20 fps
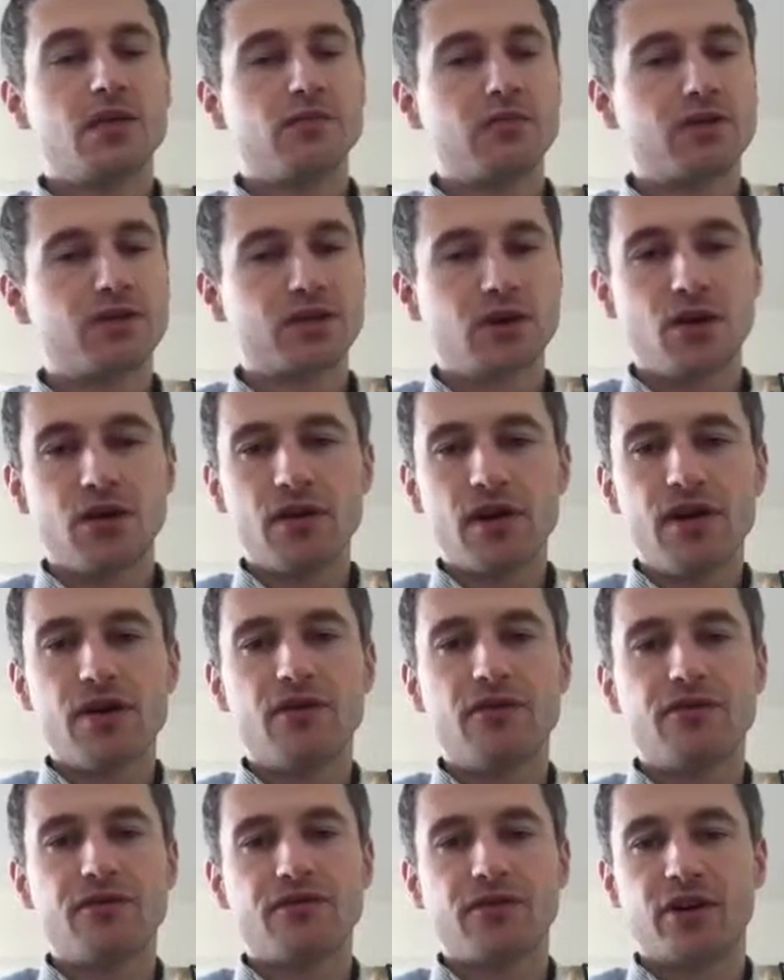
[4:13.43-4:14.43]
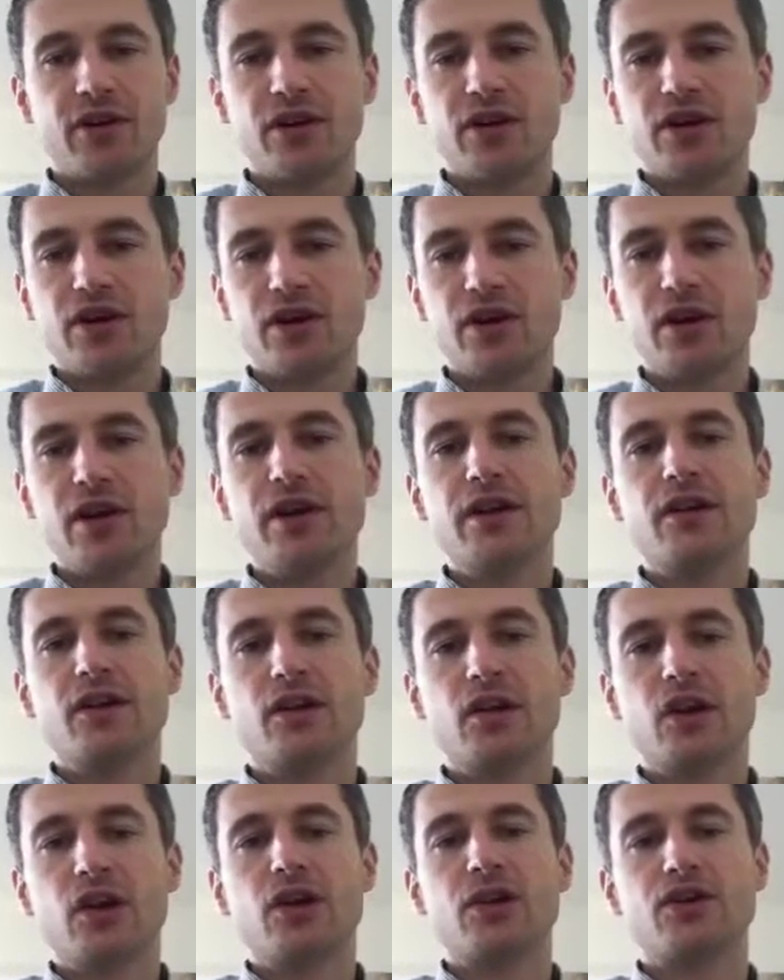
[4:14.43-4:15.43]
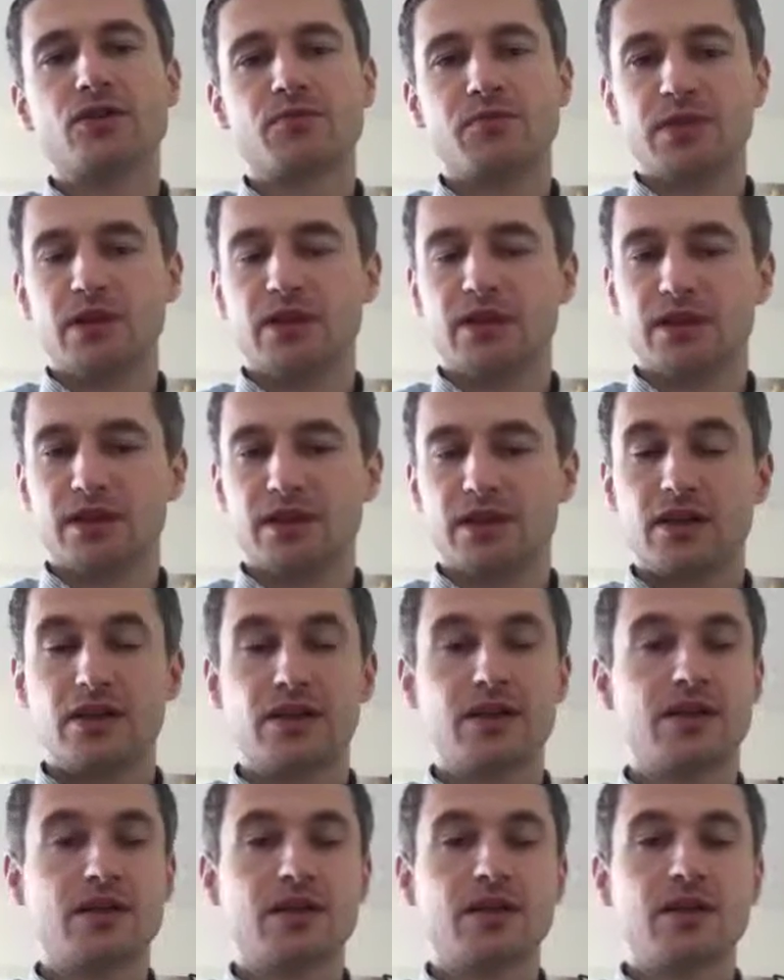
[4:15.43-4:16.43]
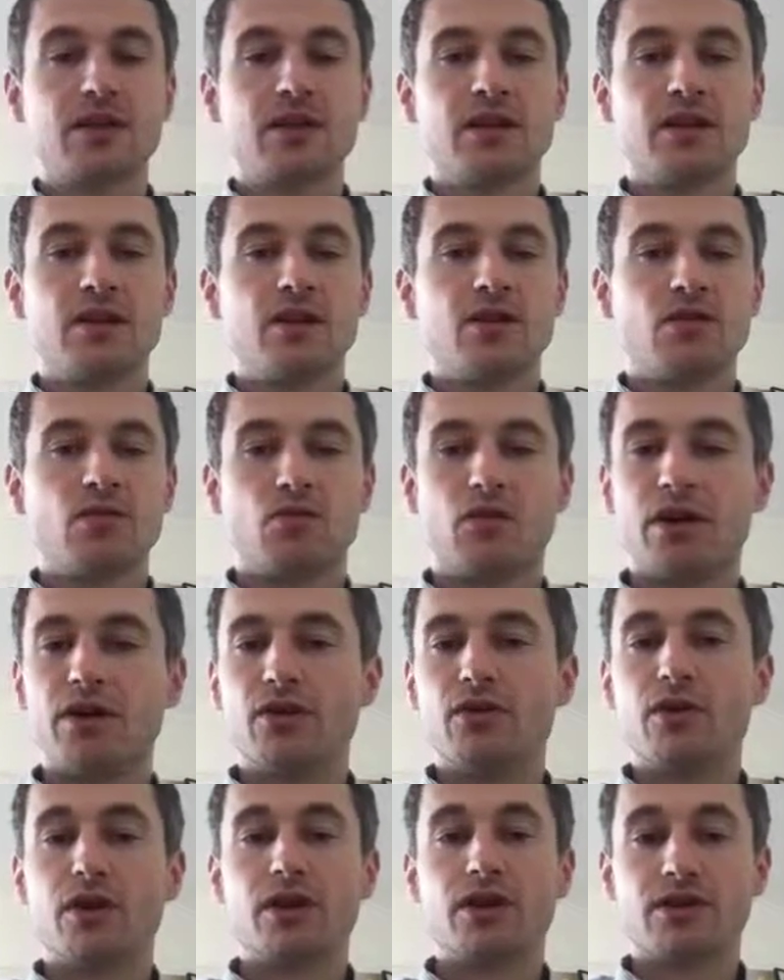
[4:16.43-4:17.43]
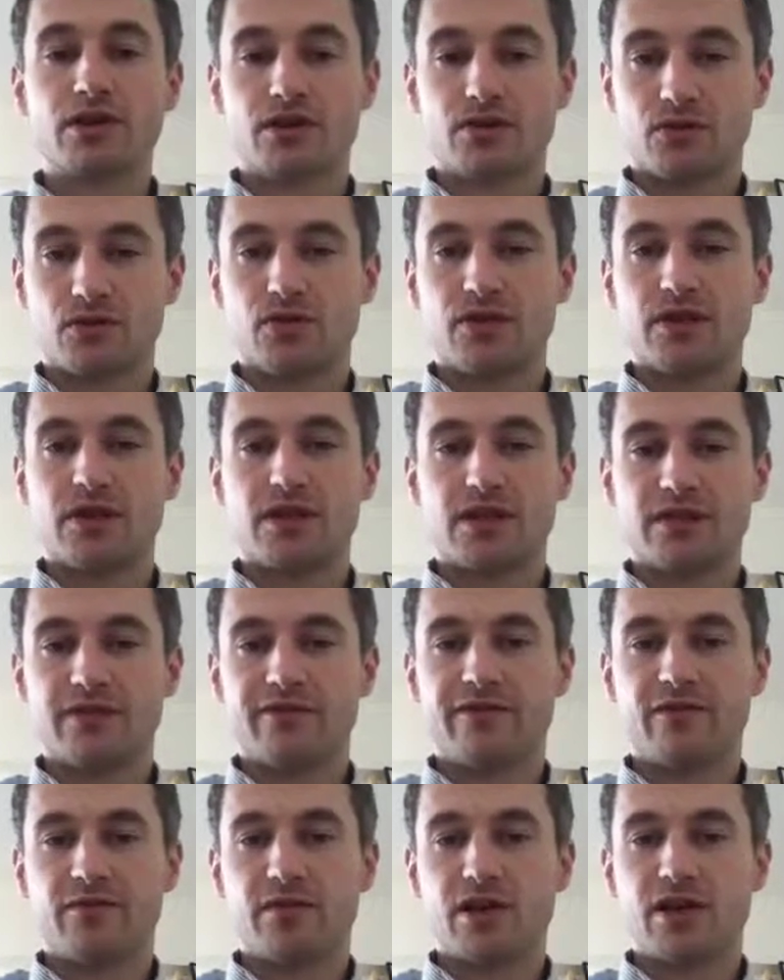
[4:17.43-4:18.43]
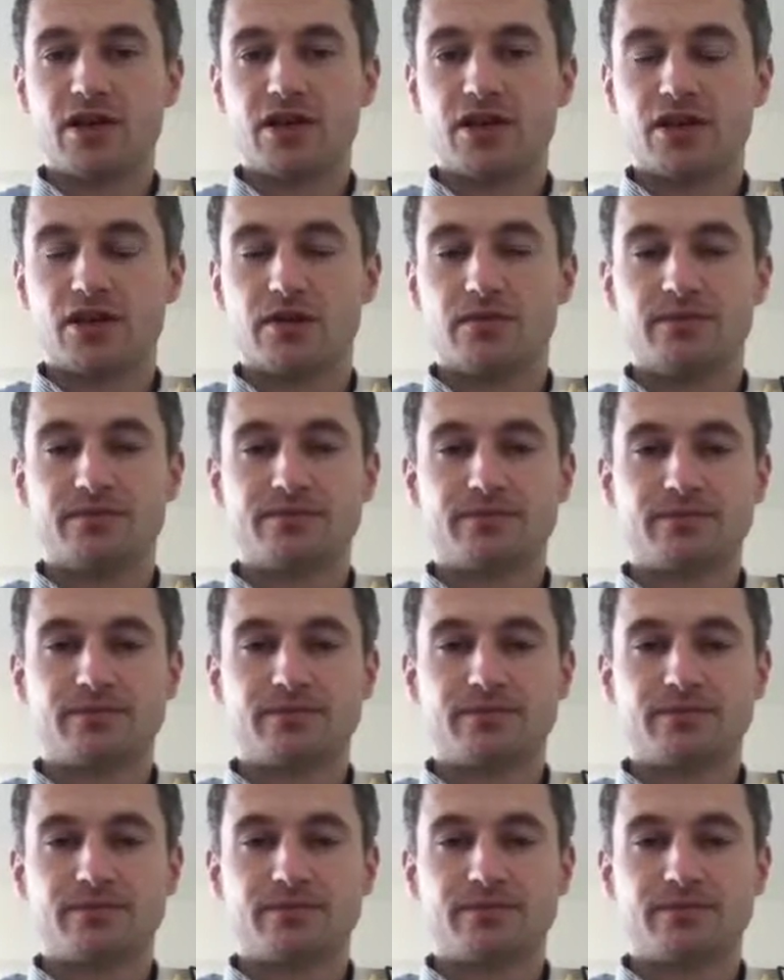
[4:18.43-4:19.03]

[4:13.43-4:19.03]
But go out and find 9 large buildings where you're going to store this information,